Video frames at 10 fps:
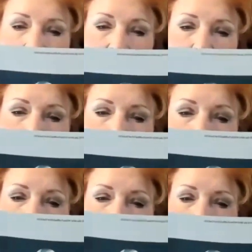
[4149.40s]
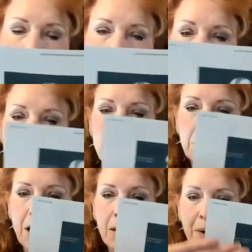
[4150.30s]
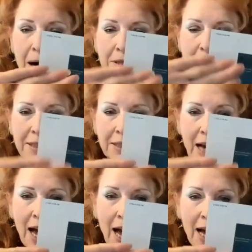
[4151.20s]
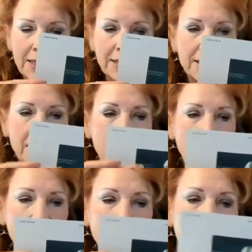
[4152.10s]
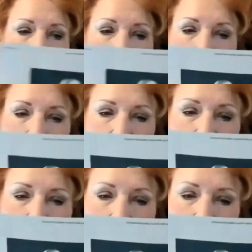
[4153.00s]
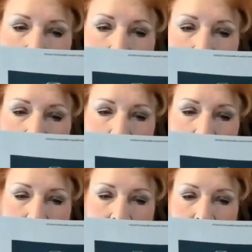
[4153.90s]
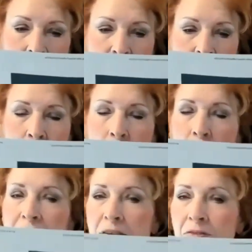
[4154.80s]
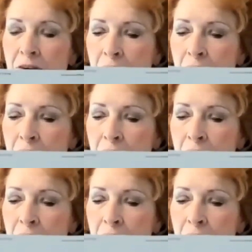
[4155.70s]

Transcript: this was supposed to be about the size of how big this was both ways. So it wasn't